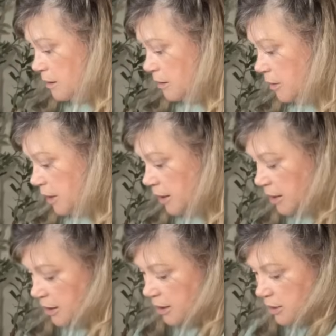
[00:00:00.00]

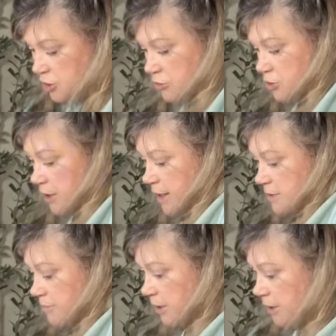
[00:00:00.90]
Okay, I showed you
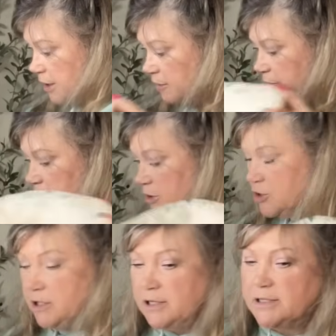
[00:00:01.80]
last week that I
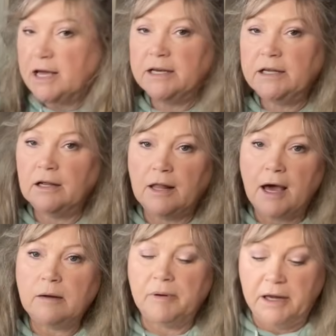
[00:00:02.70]
finished this. I did a
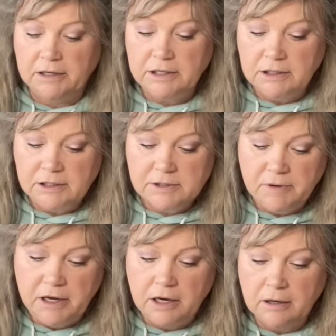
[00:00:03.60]
lot of painting this
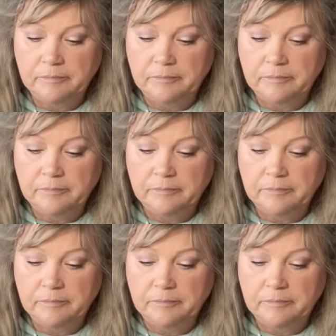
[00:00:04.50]
week.